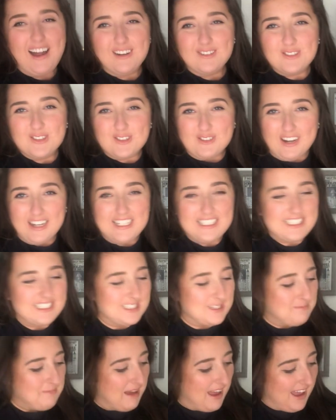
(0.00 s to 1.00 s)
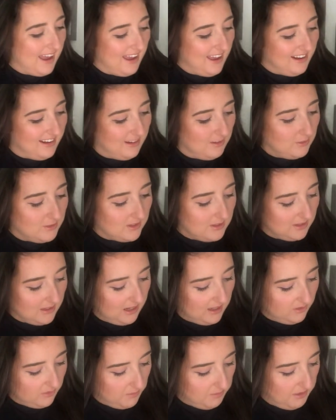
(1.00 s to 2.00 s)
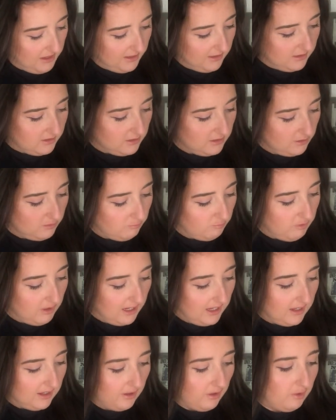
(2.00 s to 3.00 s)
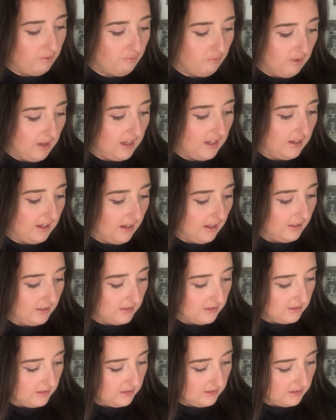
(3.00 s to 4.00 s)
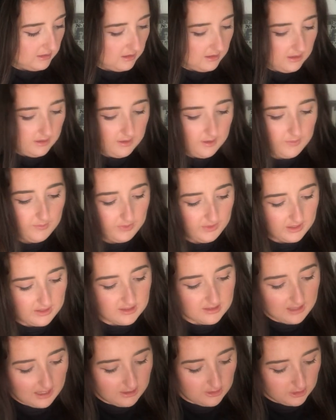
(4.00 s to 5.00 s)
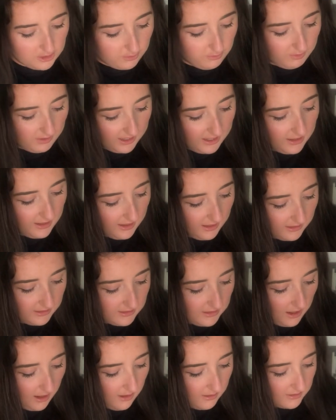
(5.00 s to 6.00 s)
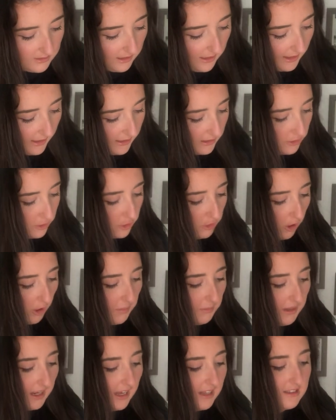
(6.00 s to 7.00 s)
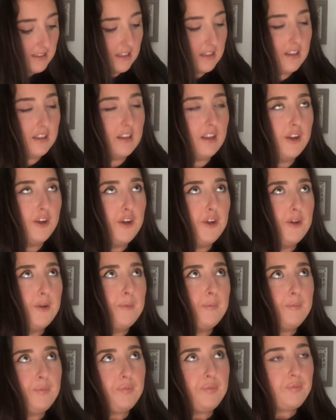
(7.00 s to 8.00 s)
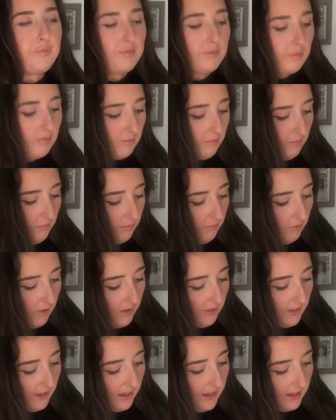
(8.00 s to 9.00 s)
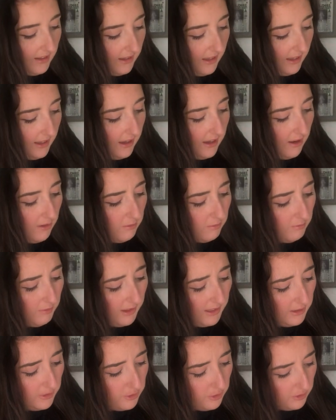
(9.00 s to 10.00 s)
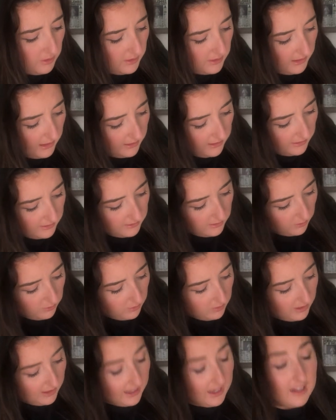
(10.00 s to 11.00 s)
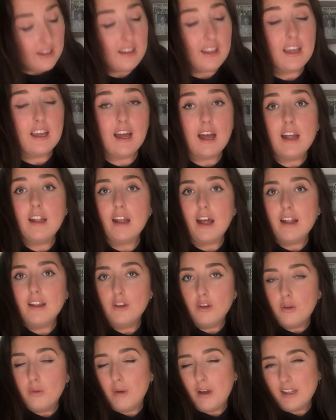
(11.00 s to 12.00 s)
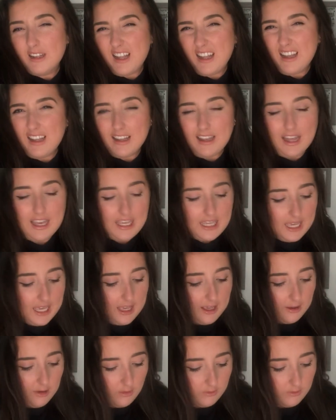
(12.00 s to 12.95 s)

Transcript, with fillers: I was right, it's a pen. It was a Sarsa pen. This is really, really nice. This is actually a really nice calendar. Like, it's shocking me. Like, I didn't think I'd like it. Oh, I'm really struggling to get things out. Like, I think I, I knew I'd like like it.